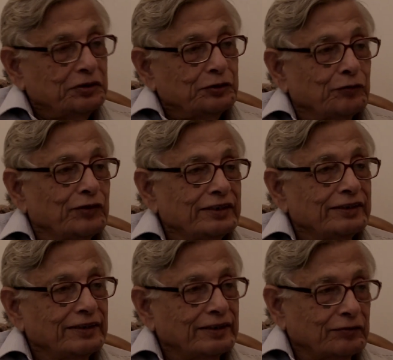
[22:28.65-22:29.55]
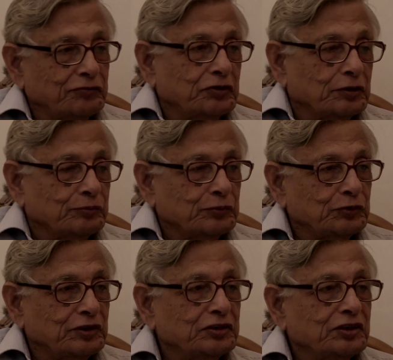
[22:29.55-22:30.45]
So, where did they come from? So,
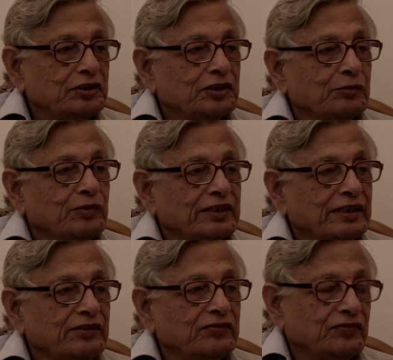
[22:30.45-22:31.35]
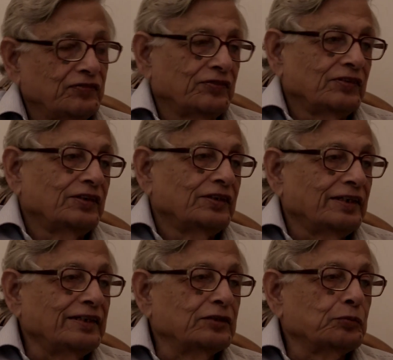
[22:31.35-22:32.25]
Dashath Sharma gave
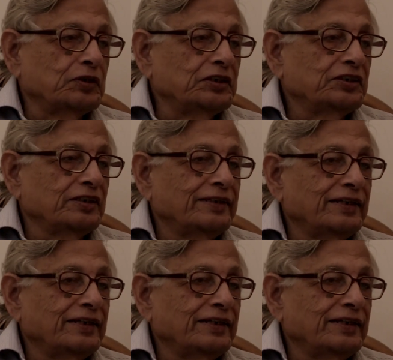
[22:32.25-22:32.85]
an explanation.